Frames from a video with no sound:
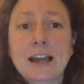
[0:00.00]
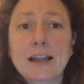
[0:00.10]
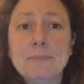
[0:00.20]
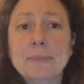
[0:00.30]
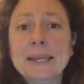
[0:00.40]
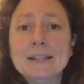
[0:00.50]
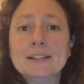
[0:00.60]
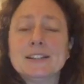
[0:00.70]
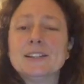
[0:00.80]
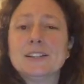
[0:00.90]
and
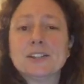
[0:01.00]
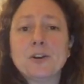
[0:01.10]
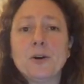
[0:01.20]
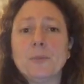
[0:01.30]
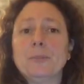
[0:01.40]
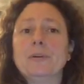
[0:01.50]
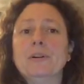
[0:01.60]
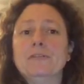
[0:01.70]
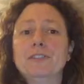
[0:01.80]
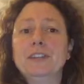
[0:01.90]
pinned to the top
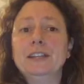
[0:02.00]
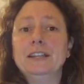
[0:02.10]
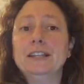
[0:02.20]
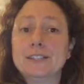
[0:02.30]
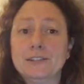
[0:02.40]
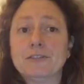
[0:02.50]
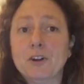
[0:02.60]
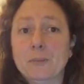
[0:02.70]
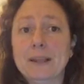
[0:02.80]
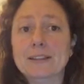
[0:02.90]
of the list of
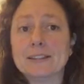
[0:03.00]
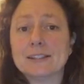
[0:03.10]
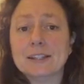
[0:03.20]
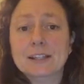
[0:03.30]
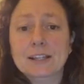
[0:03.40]
comments